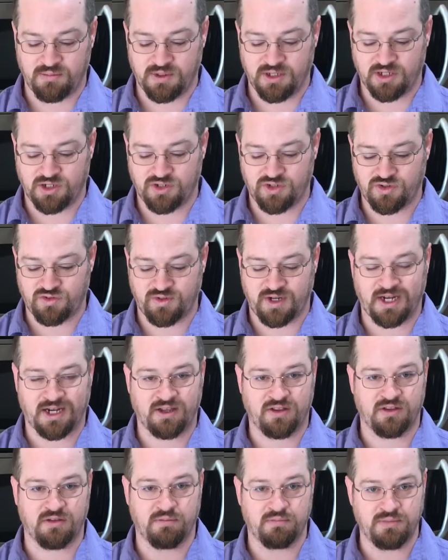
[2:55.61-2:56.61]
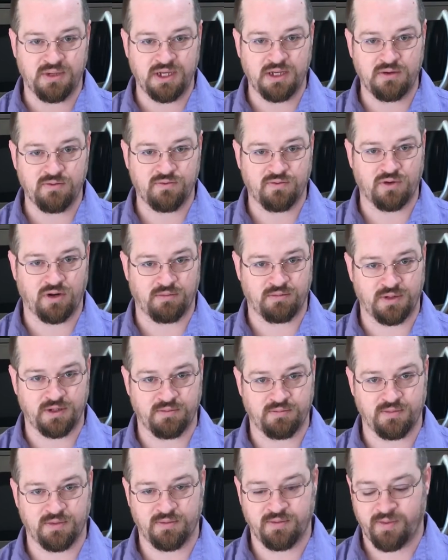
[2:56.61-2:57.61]
extract the meat from
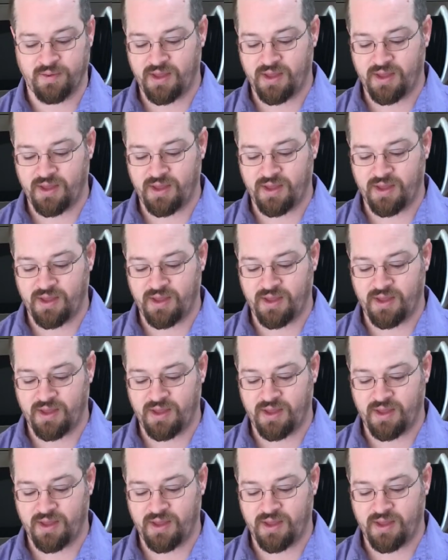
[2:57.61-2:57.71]
them,